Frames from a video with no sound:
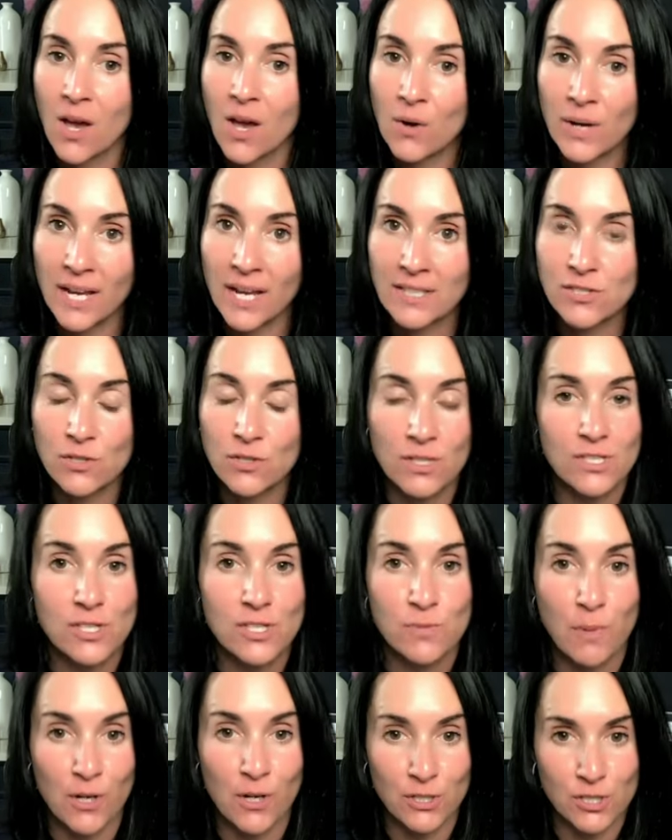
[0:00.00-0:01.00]
Okay, so
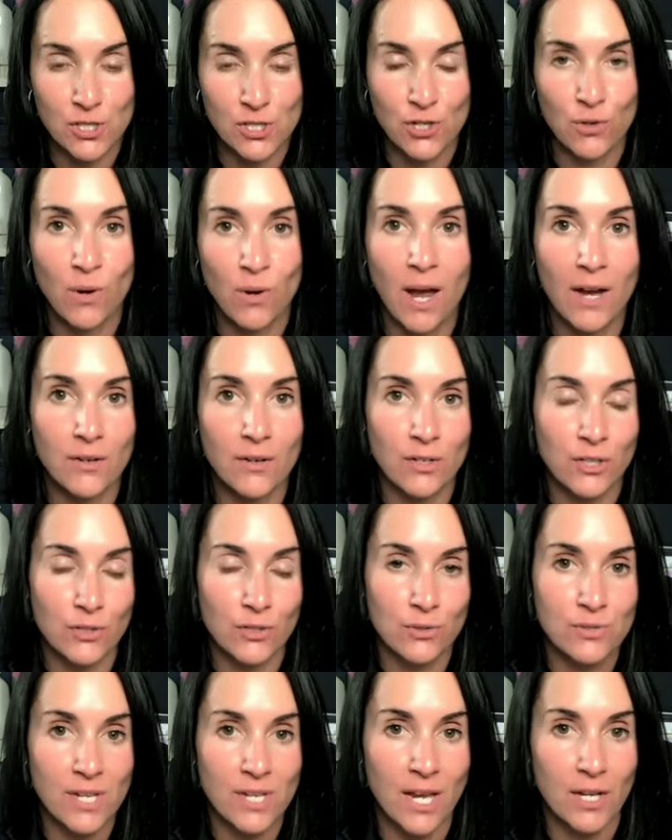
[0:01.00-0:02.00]
this is part two how to
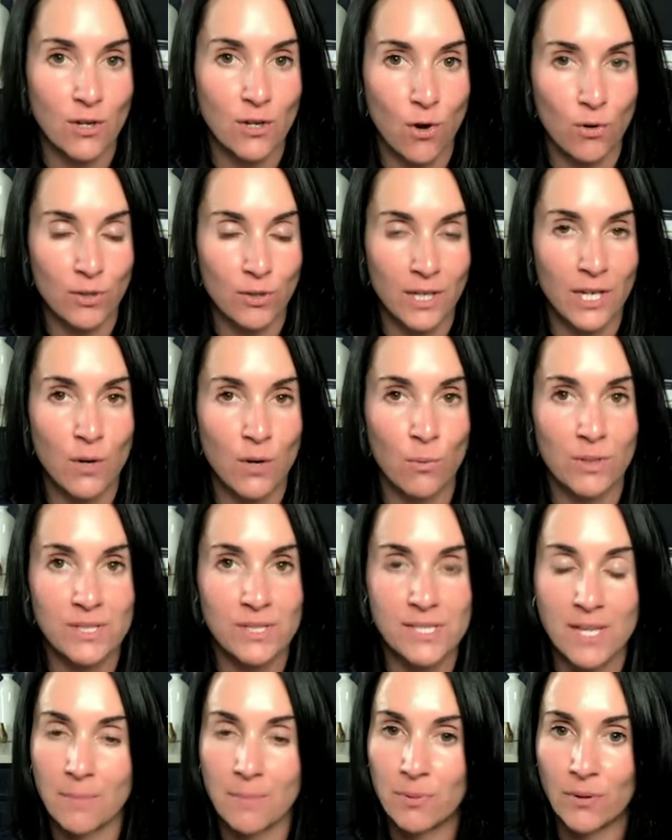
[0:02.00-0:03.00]
use a colon
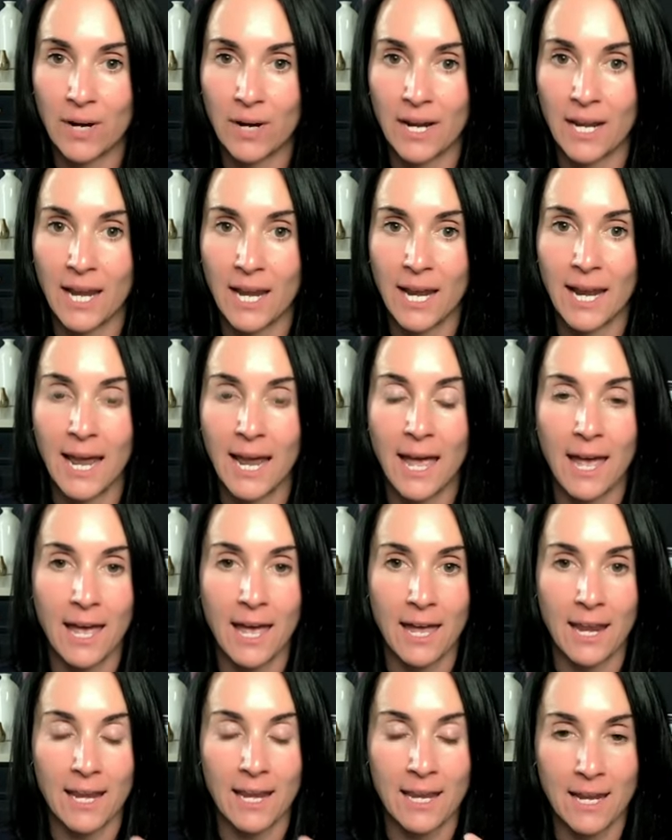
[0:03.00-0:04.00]
when separating
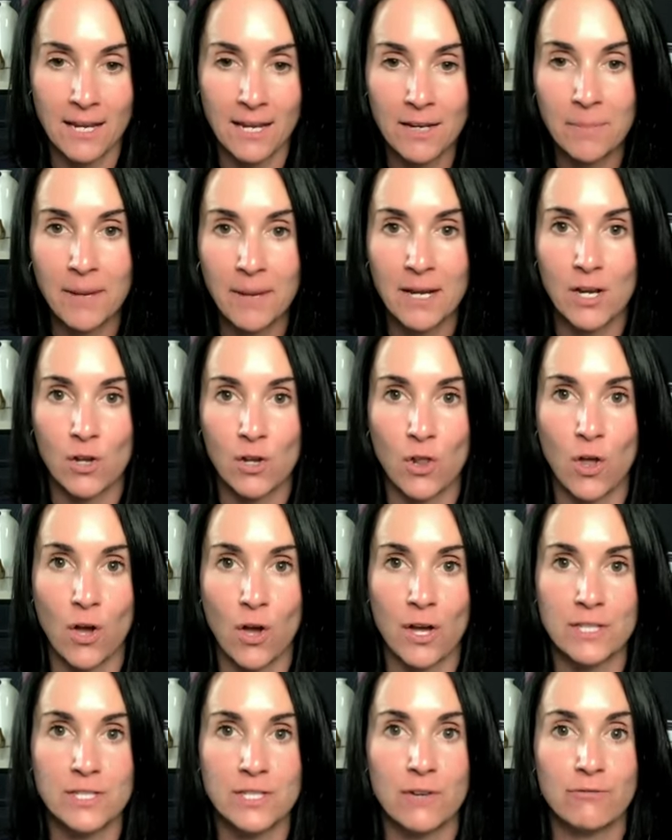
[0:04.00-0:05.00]
an independent
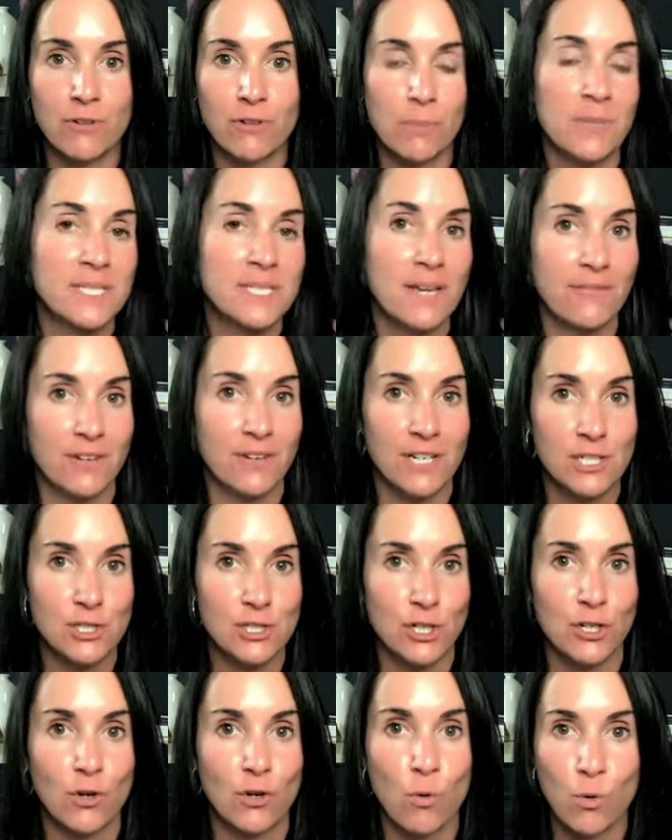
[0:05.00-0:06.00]
clause from a
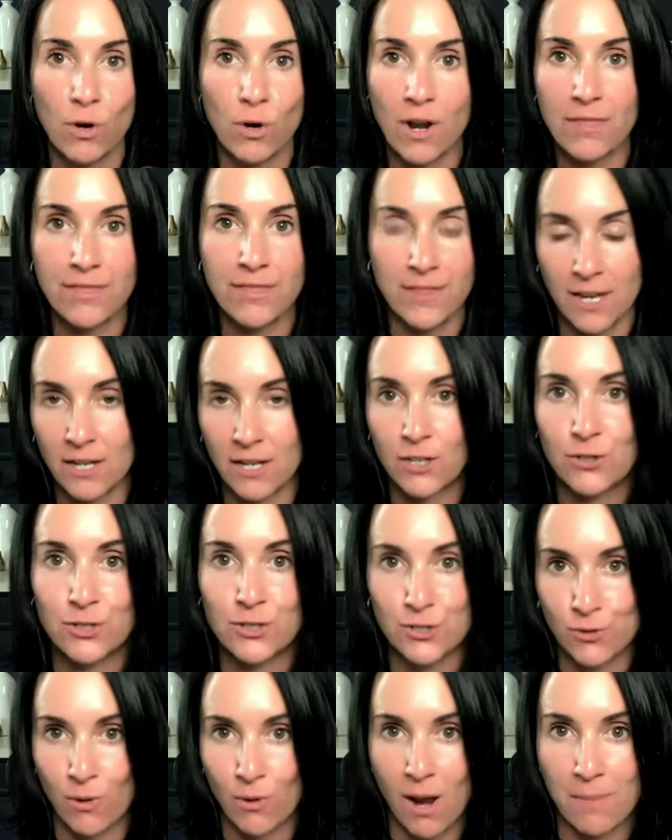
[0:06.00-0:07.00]
definition or a thing
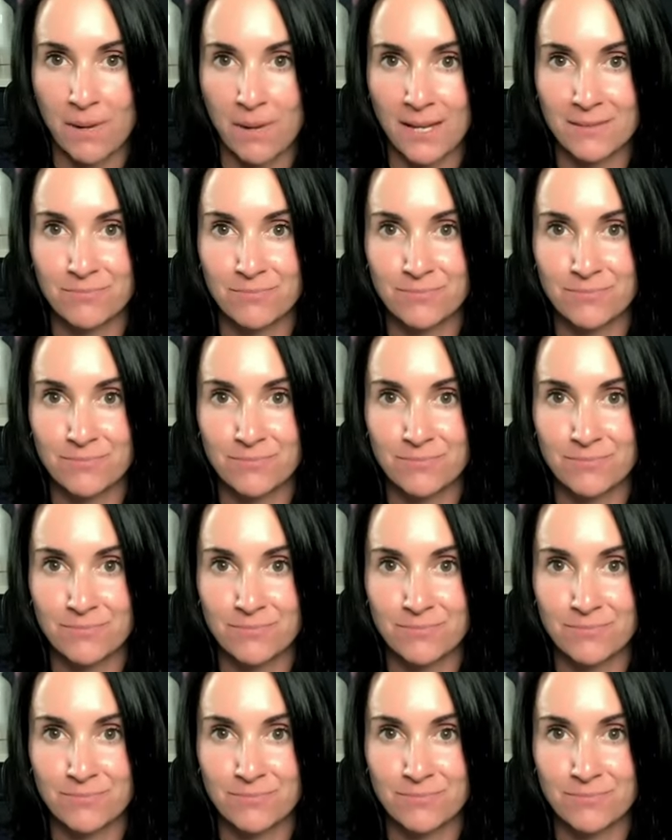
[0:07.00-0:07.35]
you're describing.